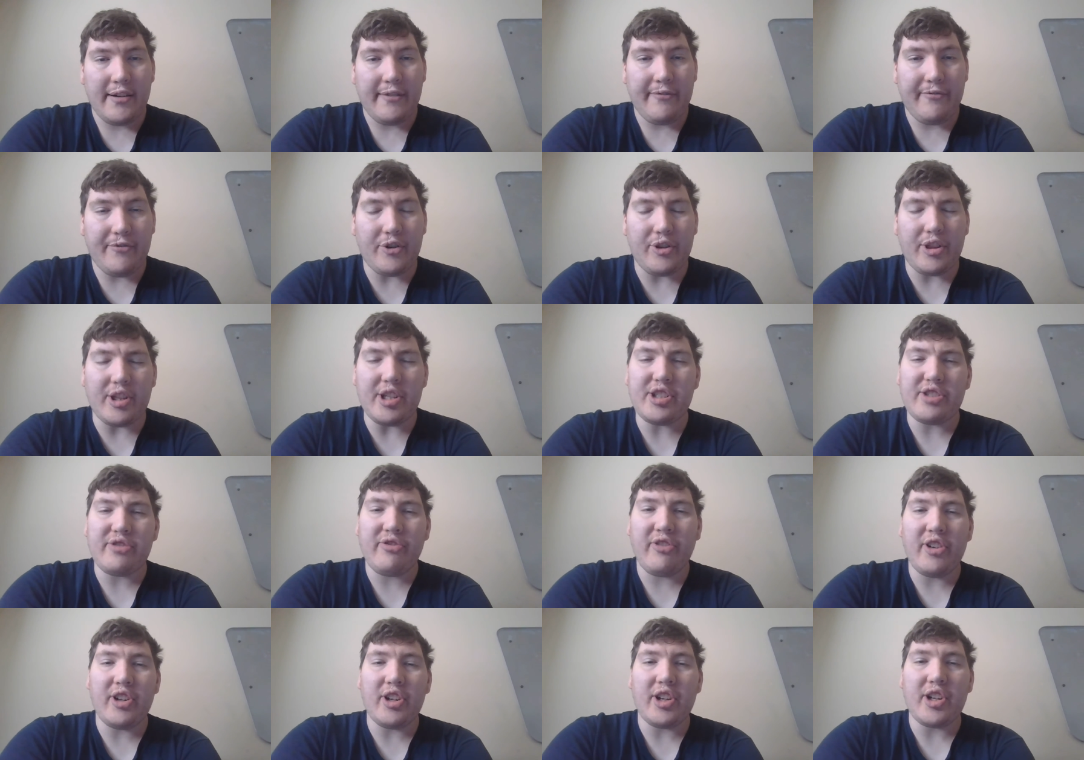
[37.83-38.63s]
For this
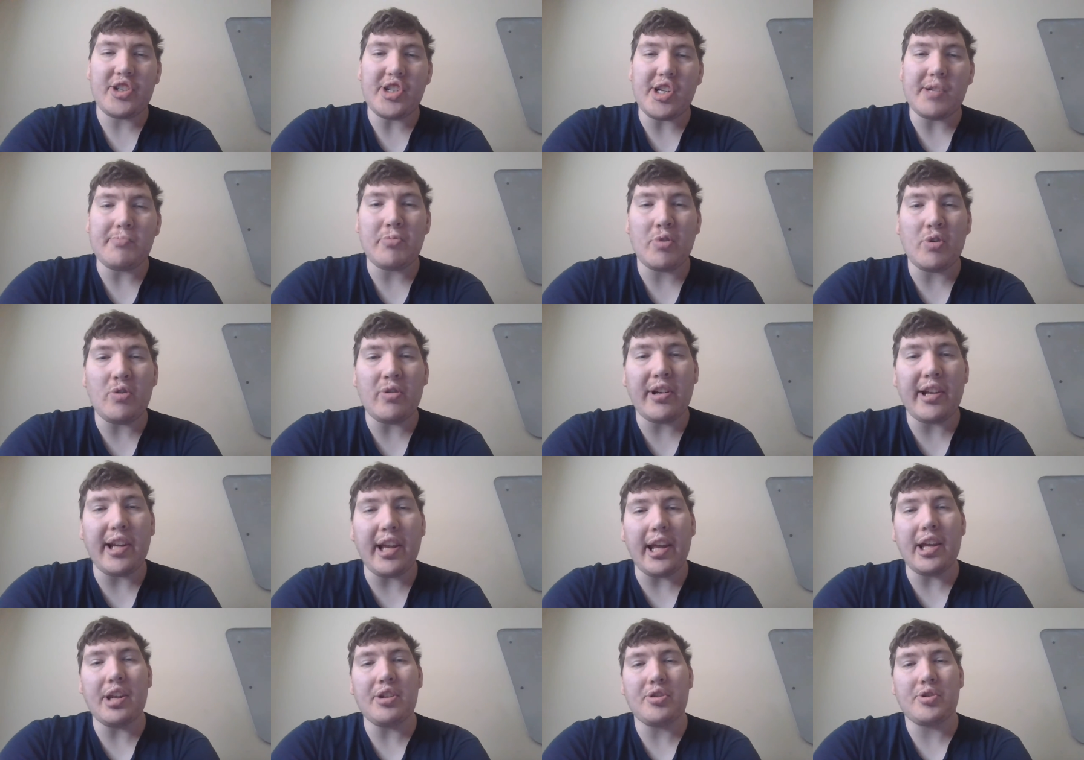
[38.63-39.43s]
footage, I'm going
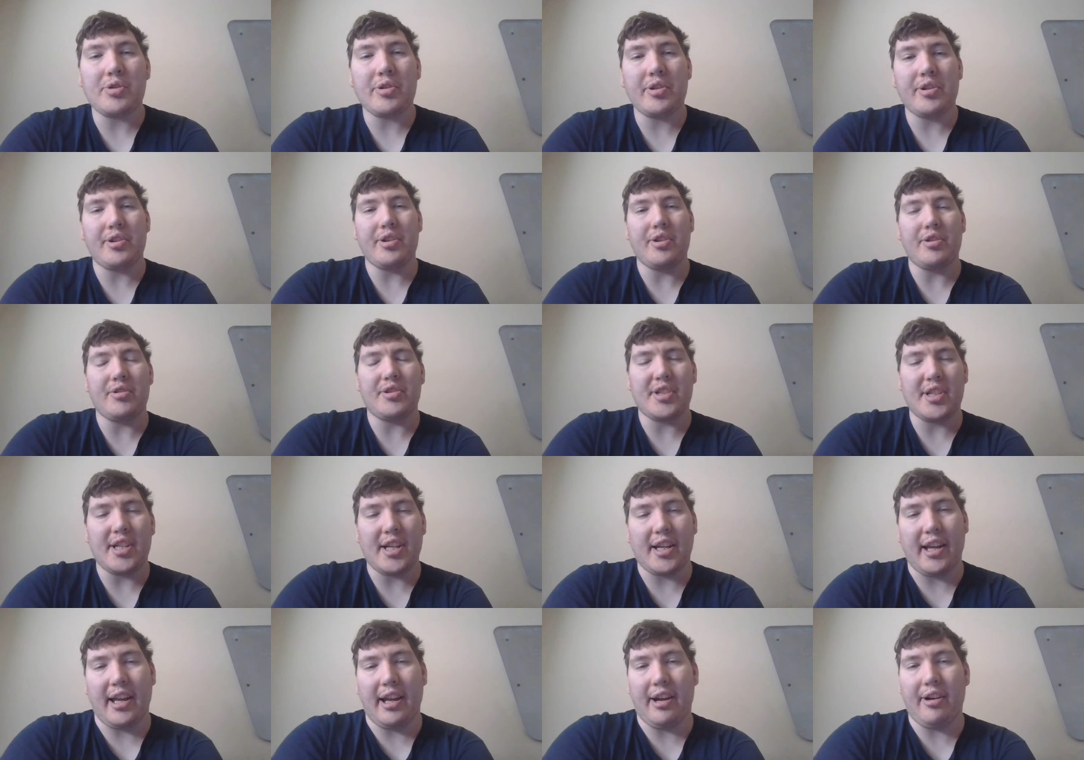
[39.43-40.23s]
to introduce
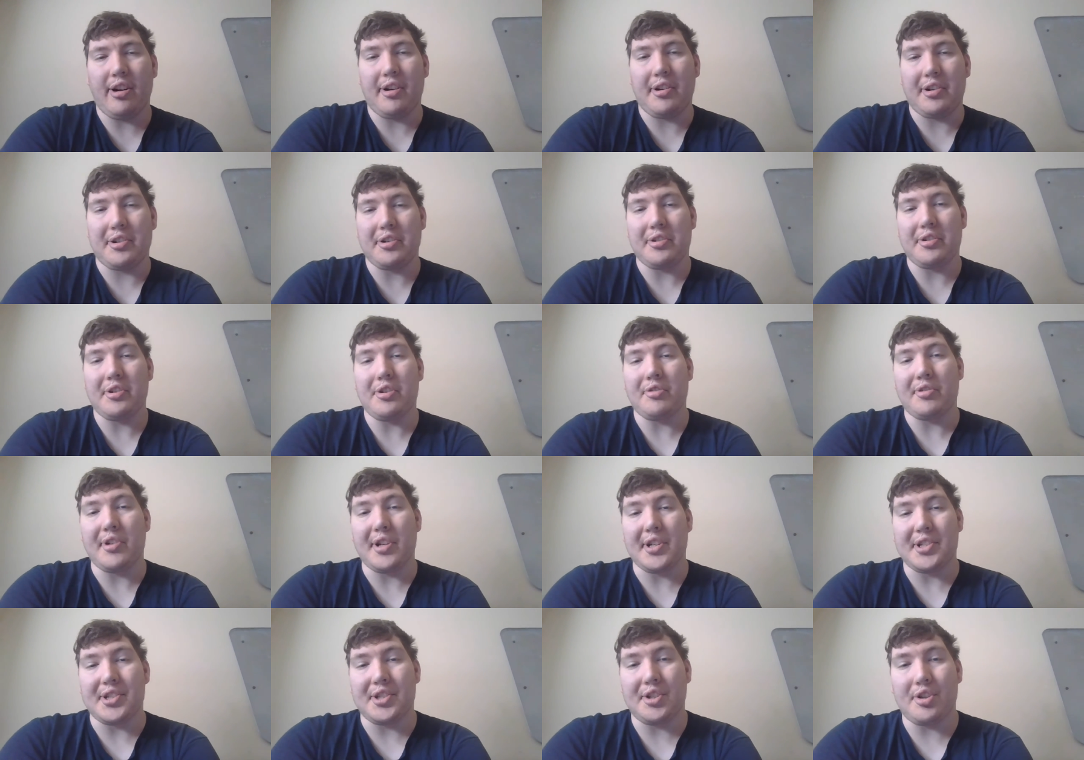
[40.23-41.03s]
a character known
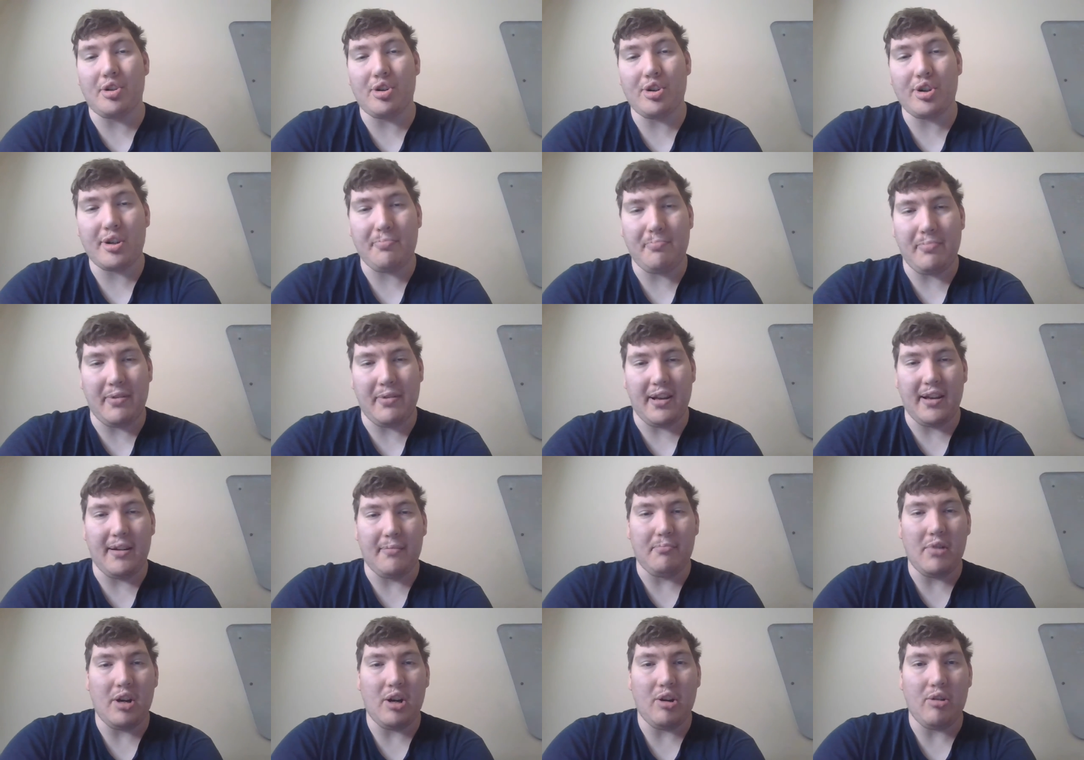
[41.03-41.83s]
as Dark
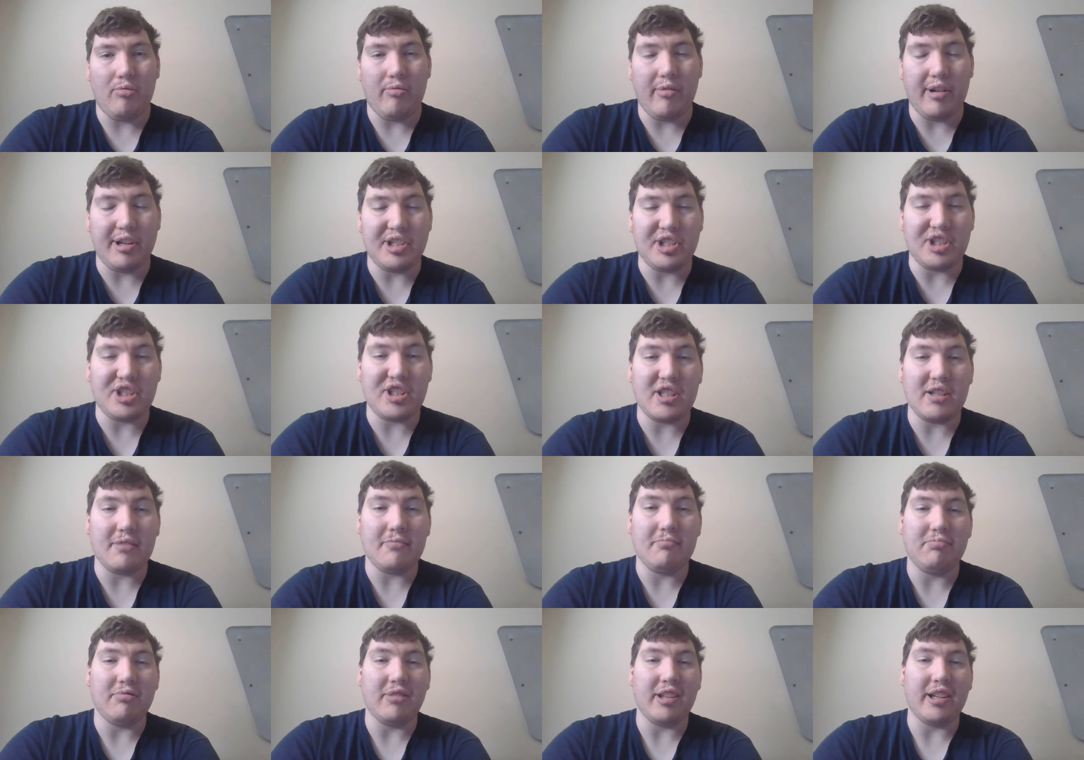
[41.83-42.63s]
Pim, which is
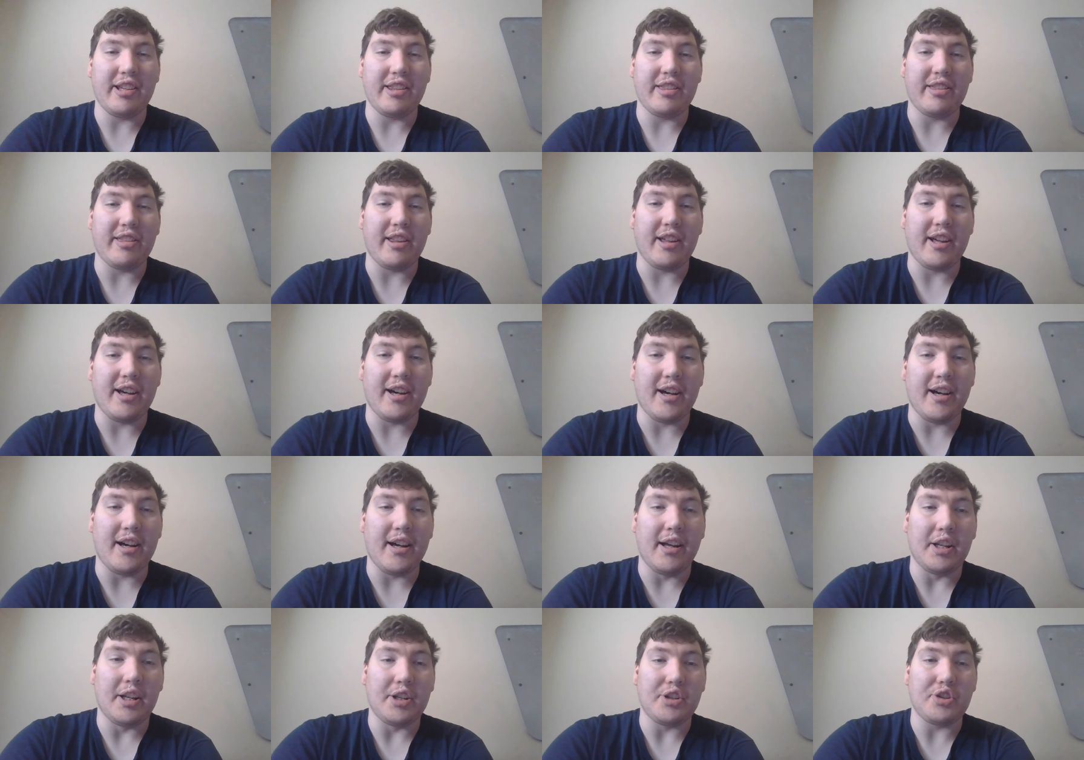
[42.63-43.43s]
simply
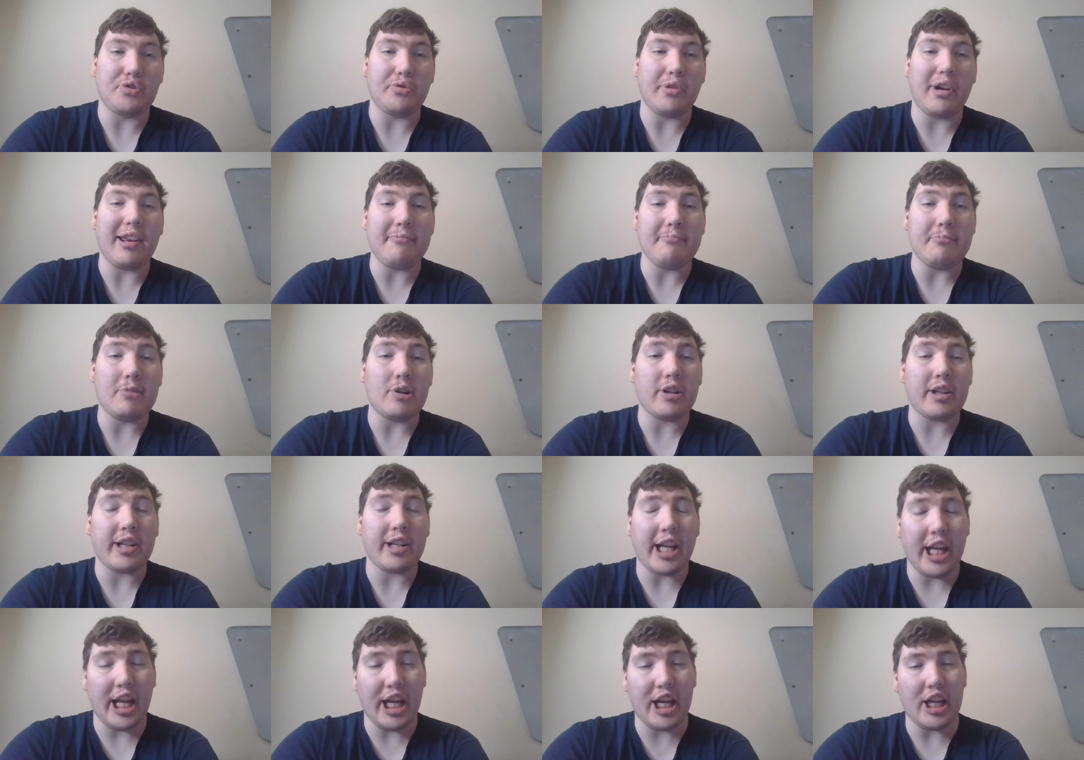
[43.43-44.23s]
the
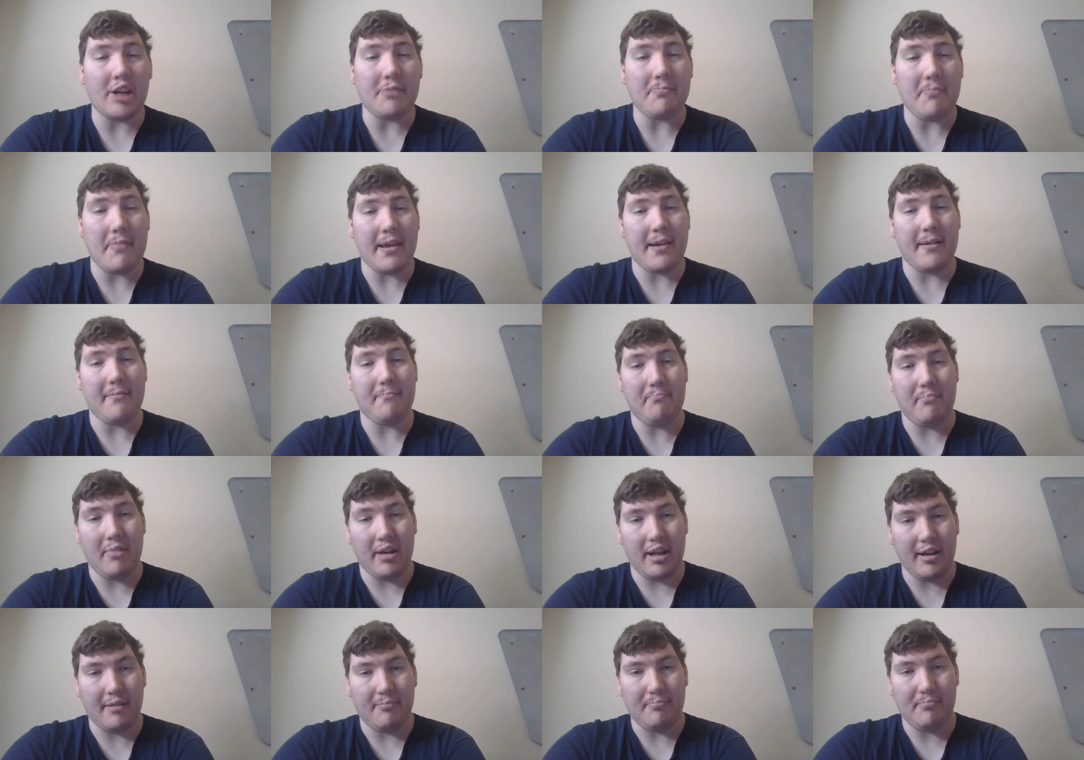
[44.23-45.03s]
trademark enemy of
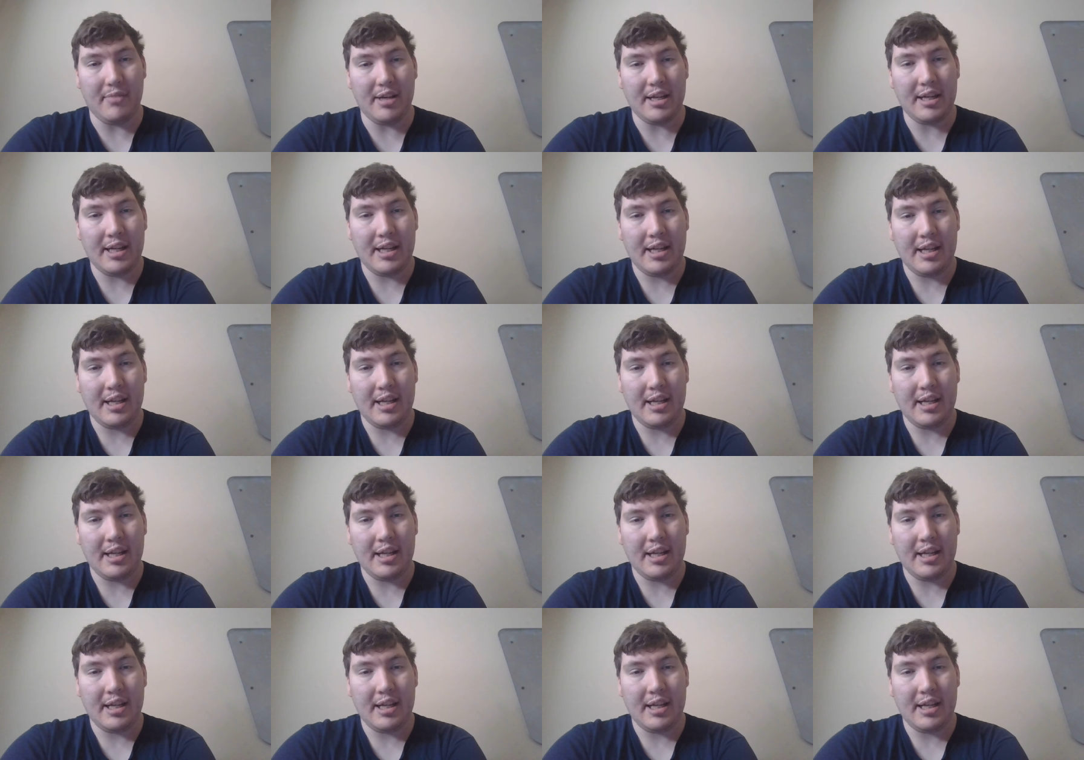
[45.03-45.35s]
Pim,